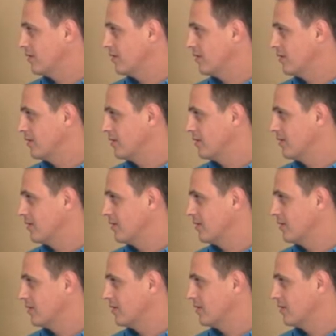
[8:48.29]

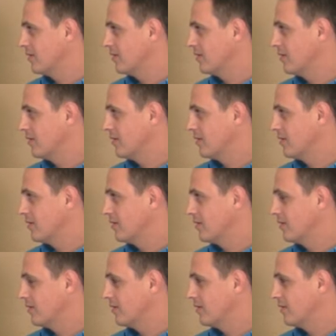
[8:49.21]

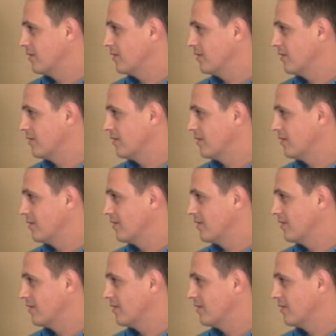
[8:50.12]

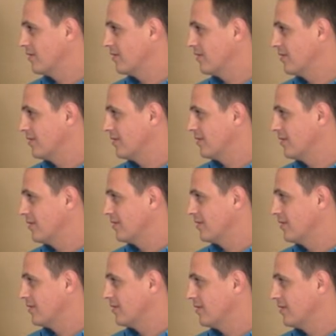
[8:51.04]

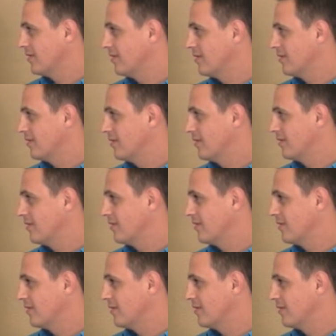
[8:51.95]

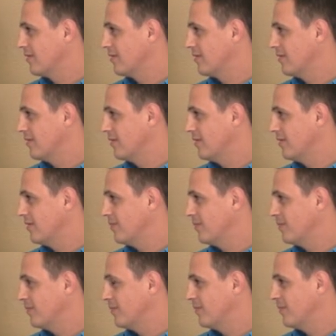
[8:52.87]

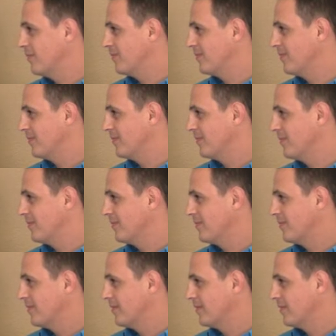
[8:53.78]

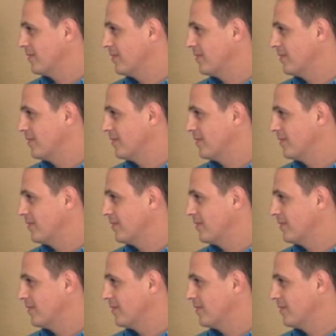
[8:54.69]
(silent)